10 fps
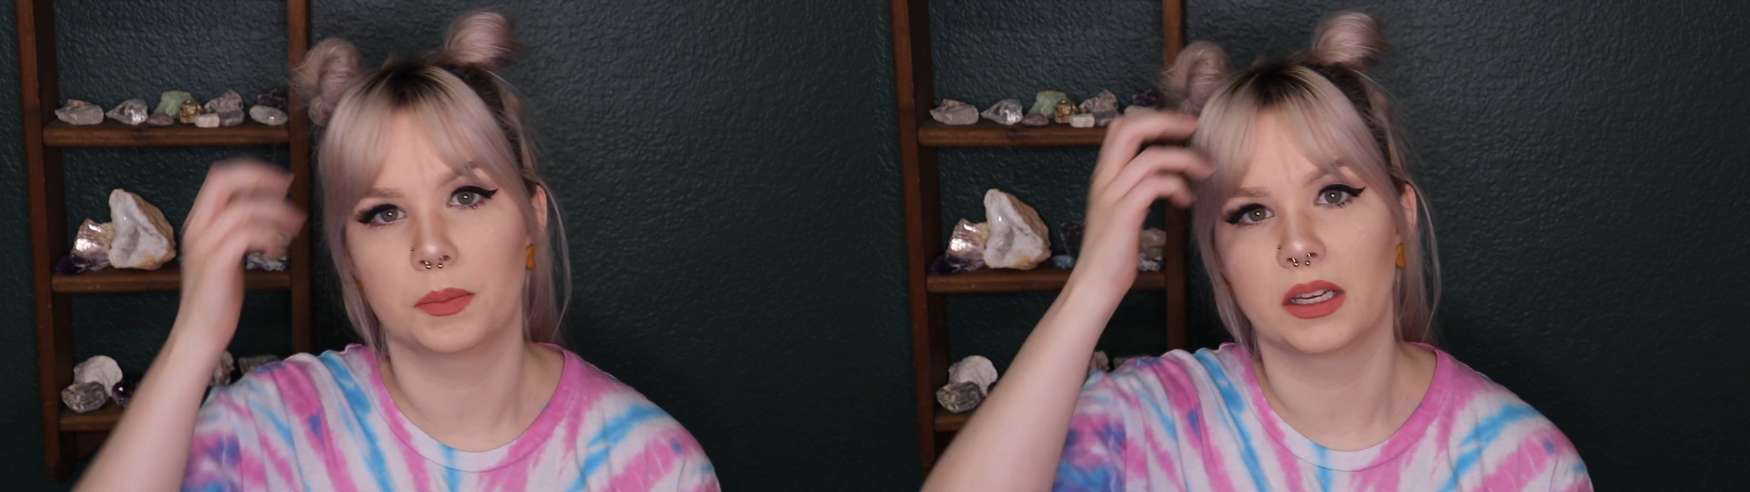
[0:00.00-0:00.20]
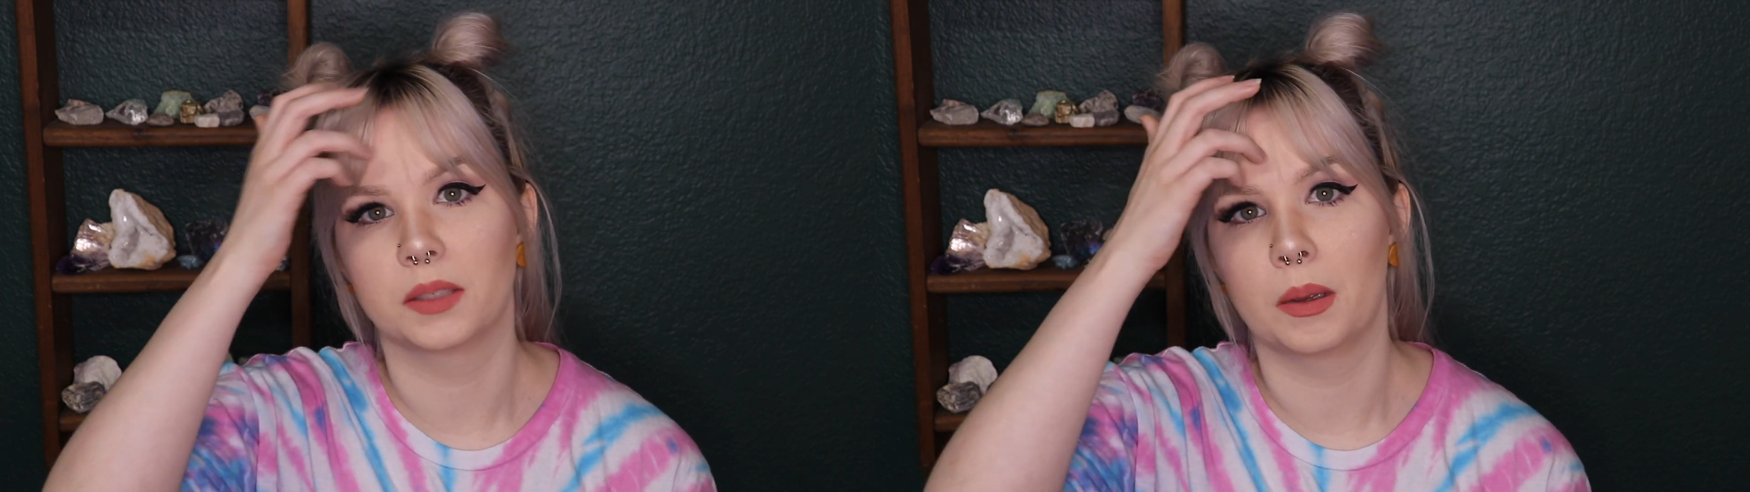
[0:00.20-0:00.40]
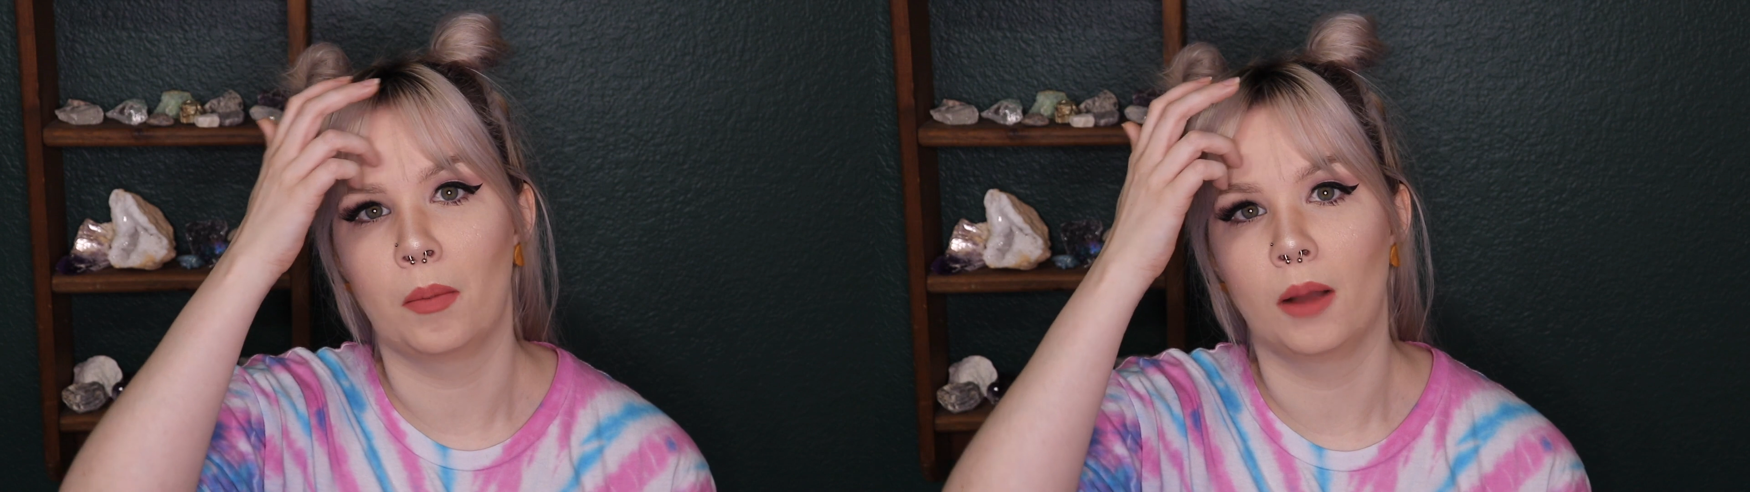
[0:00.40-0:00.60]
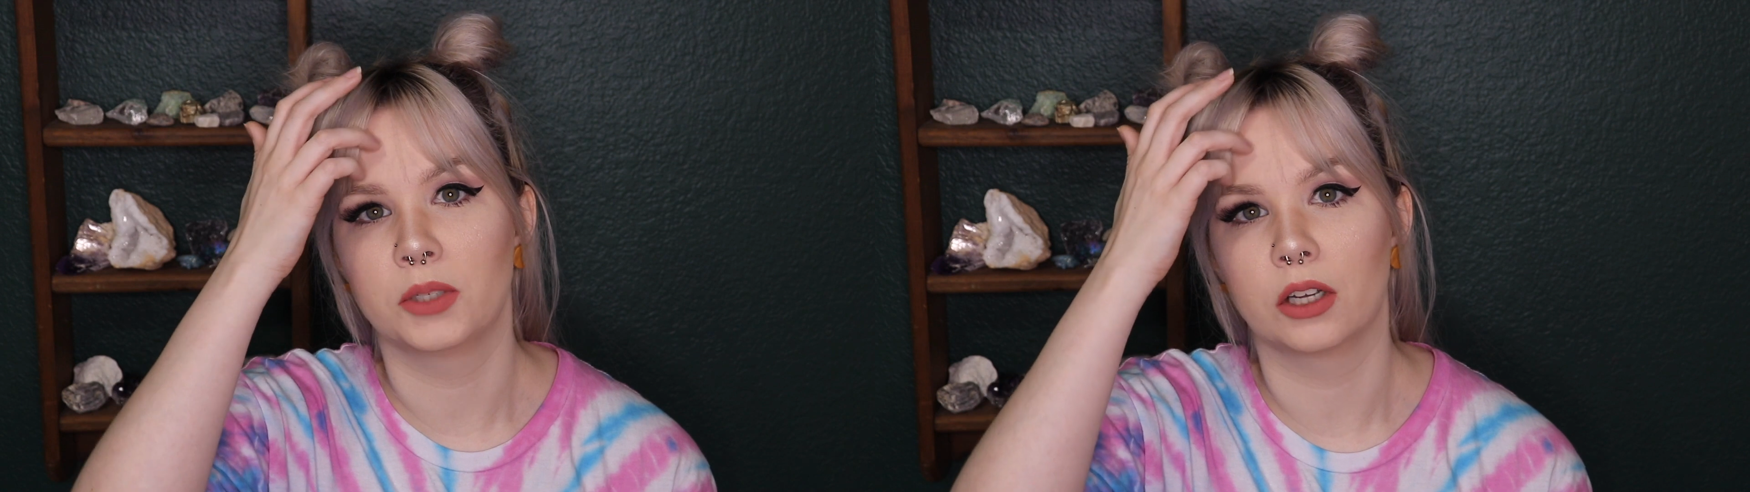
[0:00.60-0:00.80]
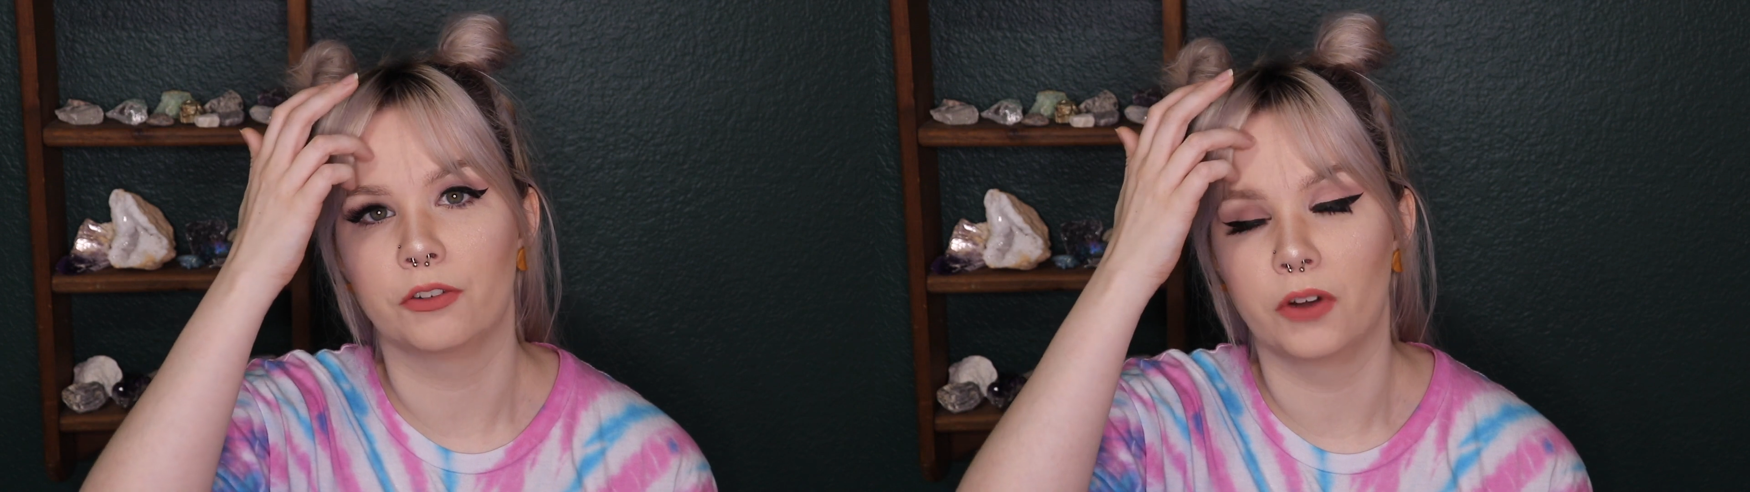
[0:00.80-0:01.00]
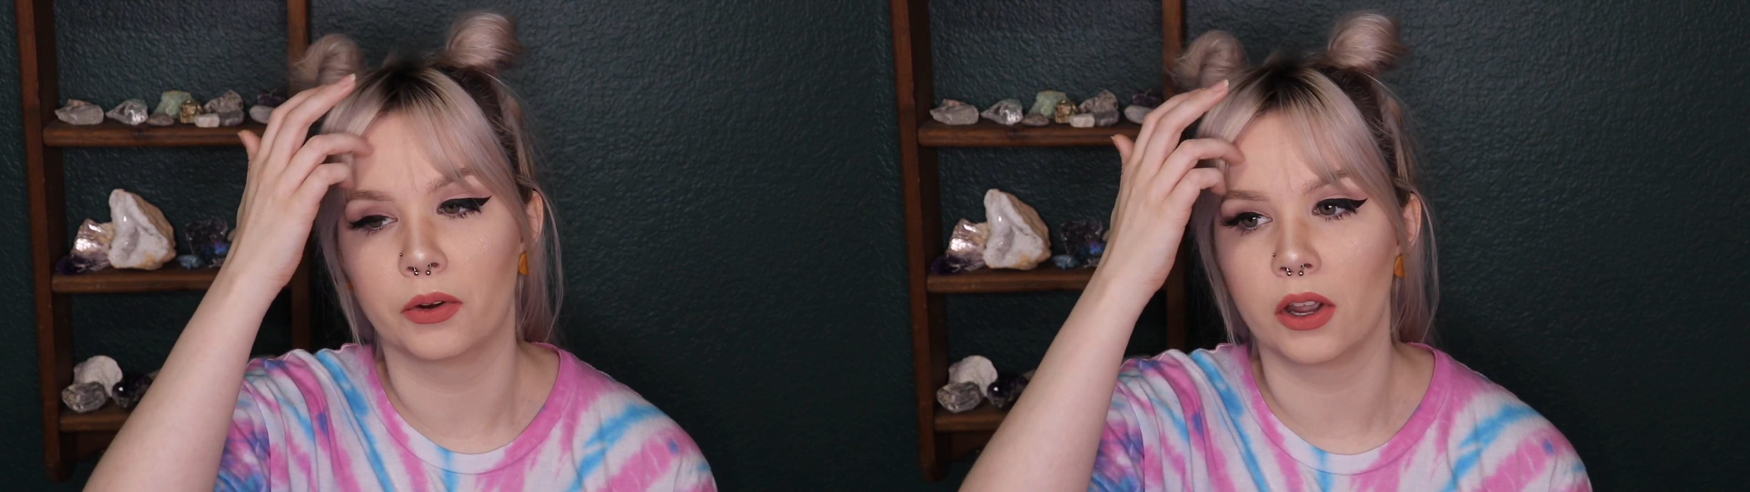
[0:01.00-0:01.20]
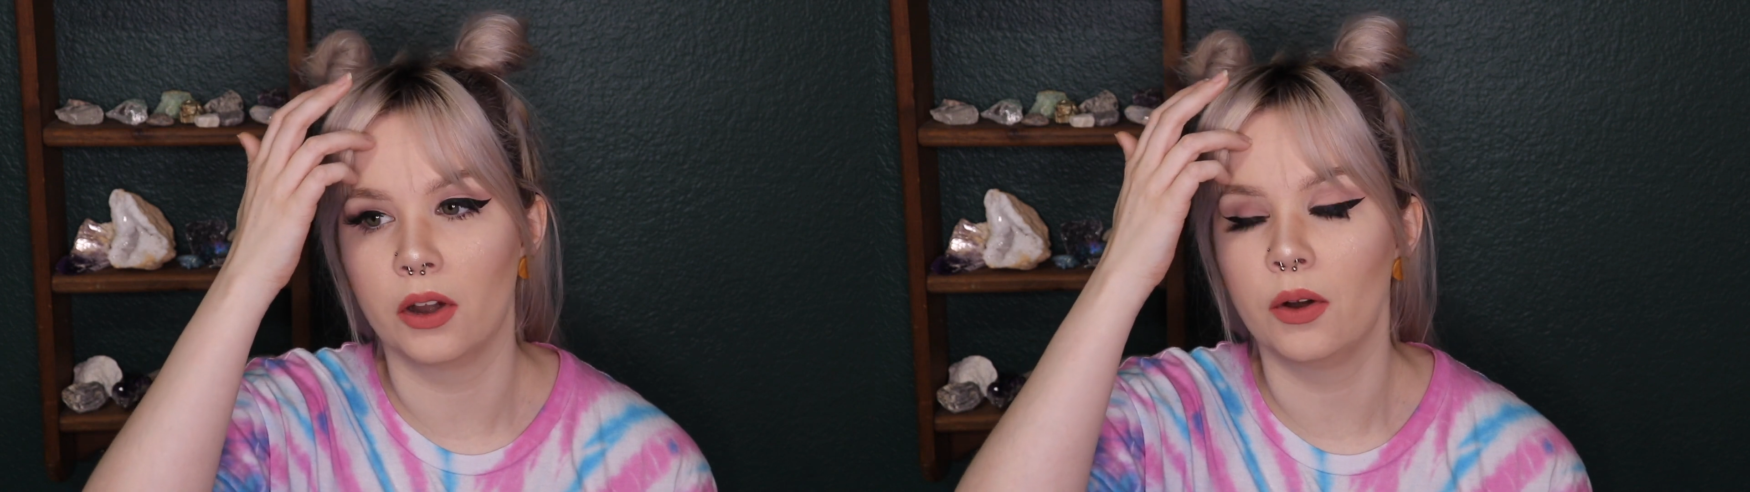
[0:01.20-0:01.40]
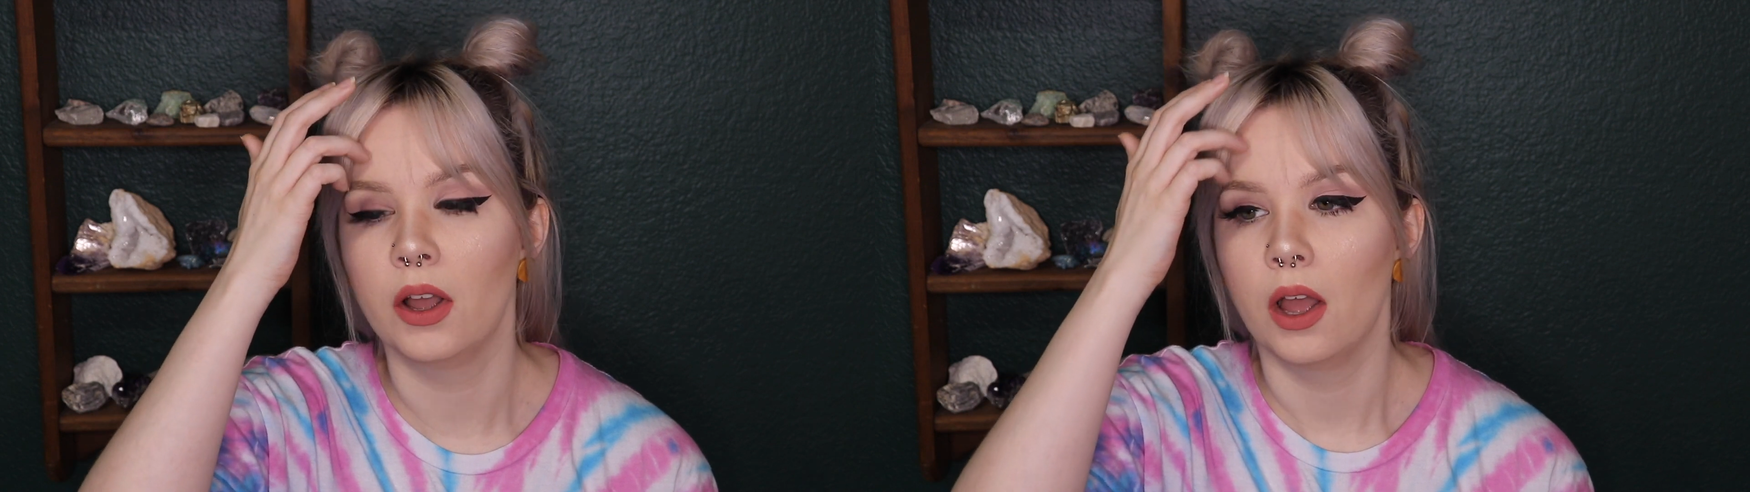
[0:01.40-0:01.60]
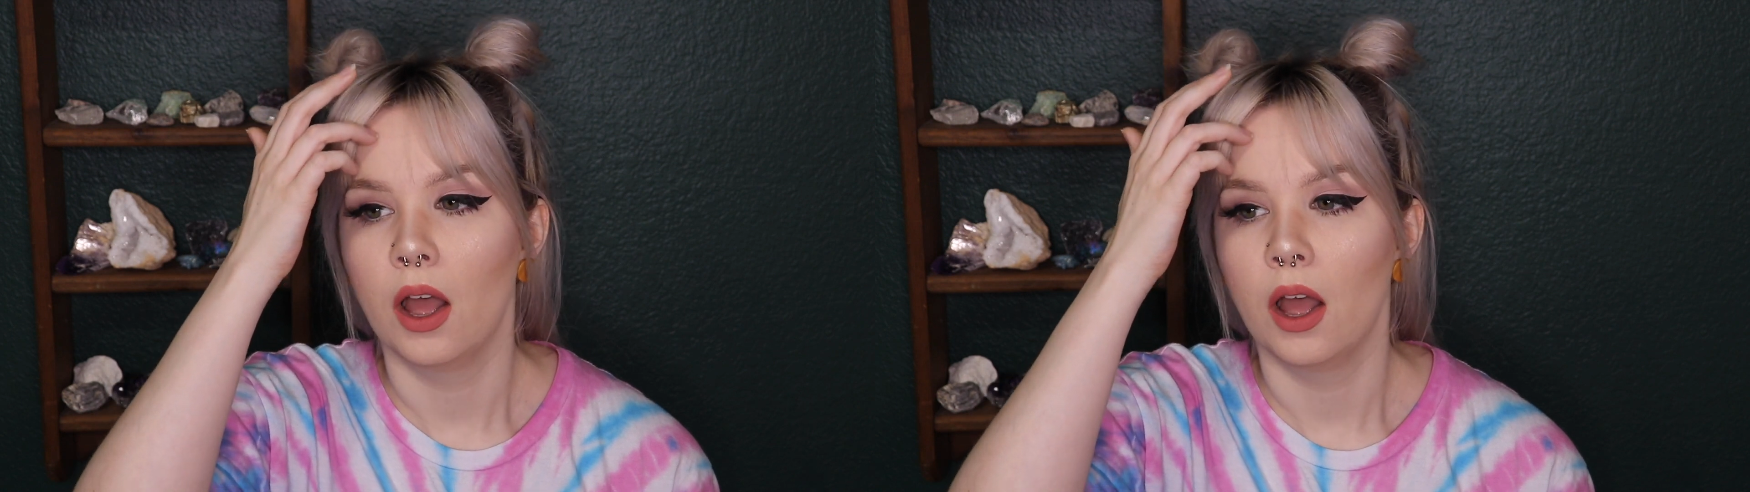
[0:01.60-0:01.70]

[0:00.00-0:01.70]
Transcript: because my mom took a photo.